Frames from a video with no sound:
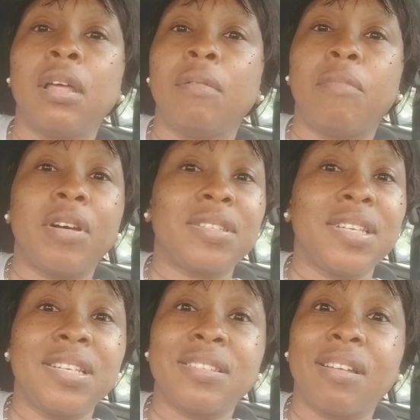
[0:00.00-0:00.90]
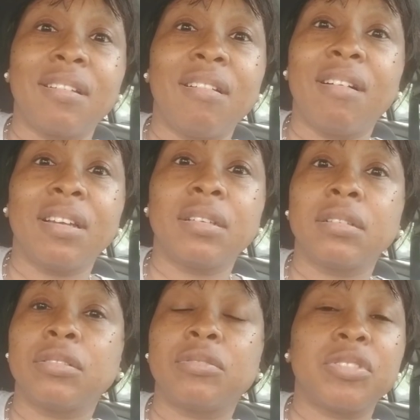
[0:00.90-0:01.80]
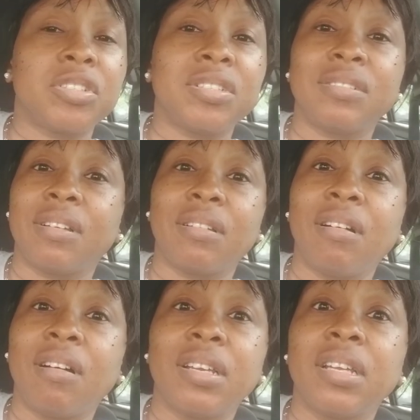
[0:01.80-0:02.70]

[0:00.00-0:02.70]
Bawse Lady is not a god. Coach G is not a god.